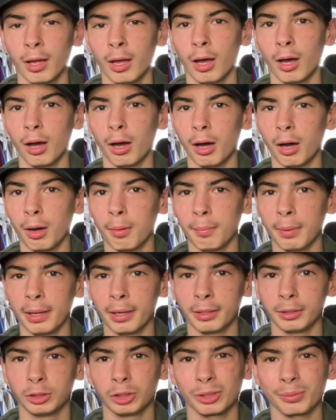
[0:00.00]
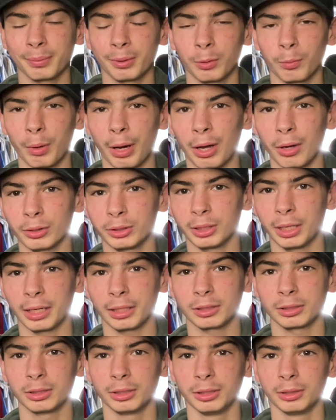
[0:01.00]
And it took me a while to
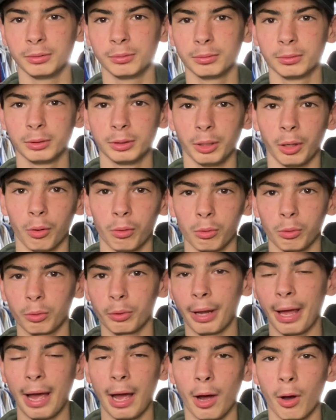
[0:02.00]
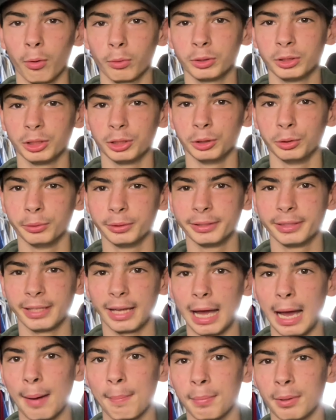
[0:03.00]
actually, learn how to use the
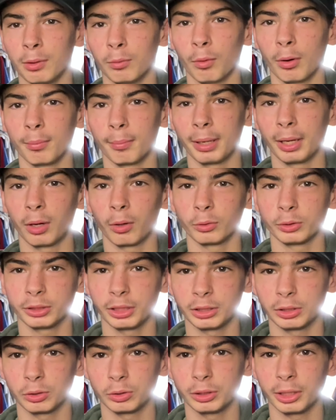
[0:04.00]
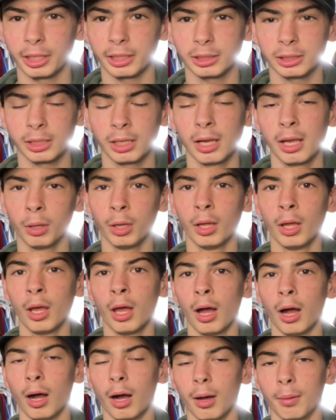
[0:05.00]
app and run my Hall sensor test.
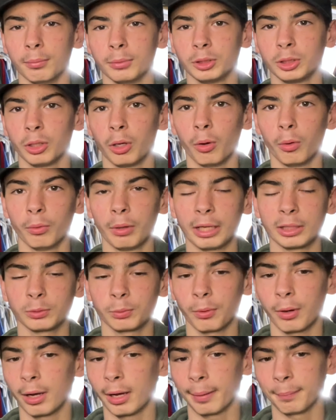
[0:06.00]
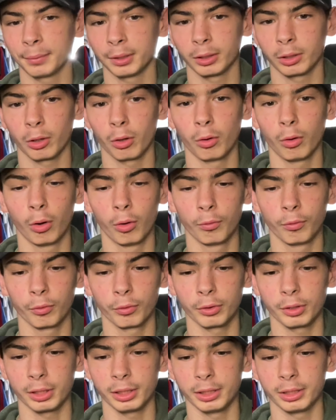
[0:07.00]
So that's why I'm going to go over
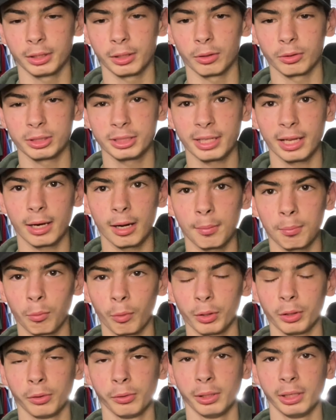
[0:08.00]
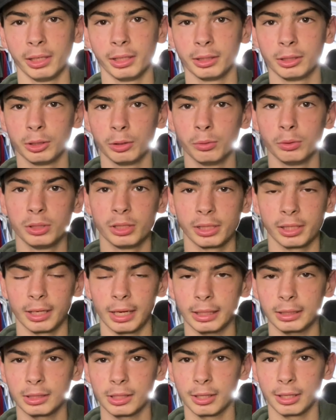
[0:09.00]
the setup, what you need to do to
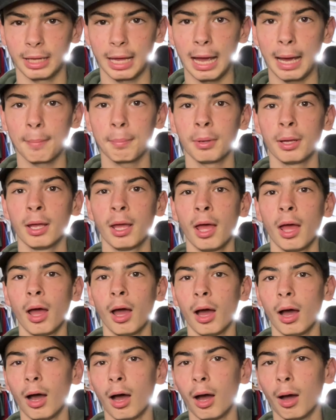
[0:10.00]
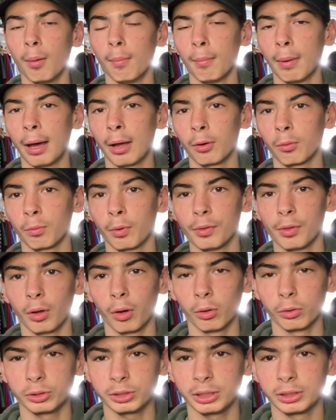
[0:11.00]
connect to the app, how to run the Hall
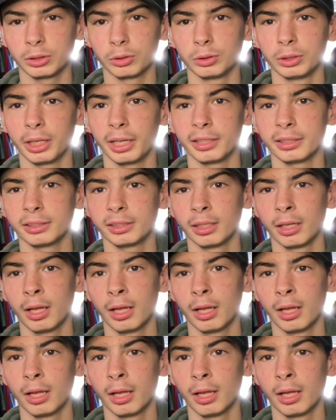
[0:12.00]
sensor test,